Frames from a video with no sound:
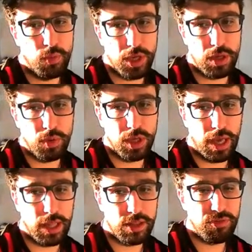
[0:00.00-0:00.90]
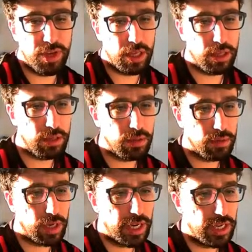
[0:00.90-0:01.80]
we had 3
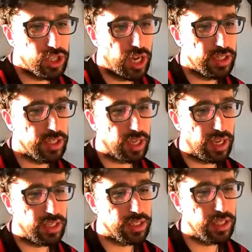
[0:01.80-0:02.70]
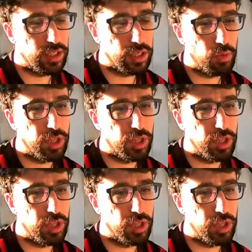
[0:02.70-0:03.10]
clear chances against Inter.